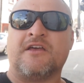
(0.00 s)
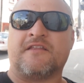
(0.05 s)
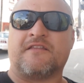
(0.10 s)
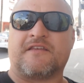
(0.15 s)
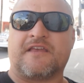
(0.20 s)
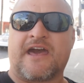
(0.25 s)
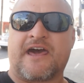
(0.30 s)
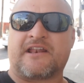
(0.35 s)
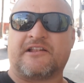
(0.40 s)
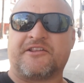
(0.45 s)

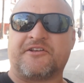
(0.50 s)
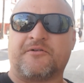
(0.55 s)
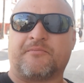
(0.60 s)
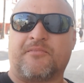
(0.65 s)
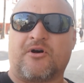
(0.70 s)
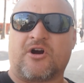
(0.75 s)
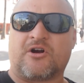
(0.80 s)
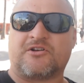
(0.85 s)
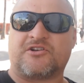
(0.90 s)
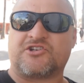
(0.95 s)
the Adelita
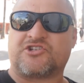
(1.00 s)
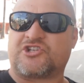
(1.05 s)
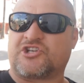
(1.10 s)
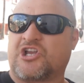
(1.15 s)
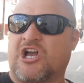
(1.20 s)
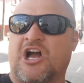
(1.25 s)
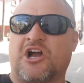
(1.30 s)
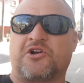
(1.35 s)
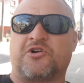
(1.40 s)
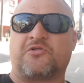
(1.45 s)
Bar, and the
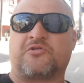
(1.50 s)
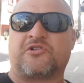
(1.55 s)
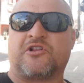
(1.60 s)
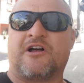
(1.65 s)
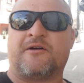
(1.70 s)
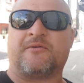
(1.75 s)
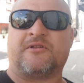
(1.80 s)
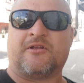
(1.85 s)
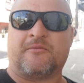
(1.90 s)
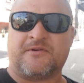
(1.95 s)
Chicago
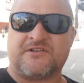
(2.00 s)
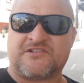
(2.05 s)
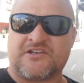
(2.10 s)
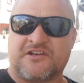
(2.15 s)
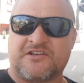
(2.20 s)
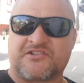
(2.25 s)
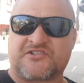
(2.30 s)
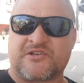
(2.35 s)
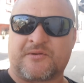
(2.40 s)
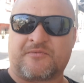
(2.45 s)
Club. And let me
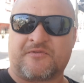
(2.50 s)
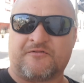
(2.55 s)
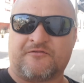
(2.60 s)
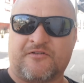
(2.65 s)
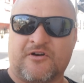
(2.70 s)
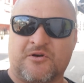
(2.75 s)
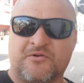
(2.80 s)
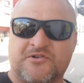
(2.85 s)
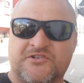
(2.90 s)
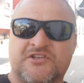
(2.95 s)
tell you something,
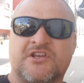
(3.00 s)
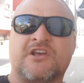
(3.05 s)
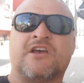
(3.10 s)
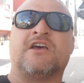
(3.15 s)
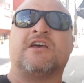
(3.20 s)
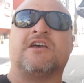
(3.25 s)
folks.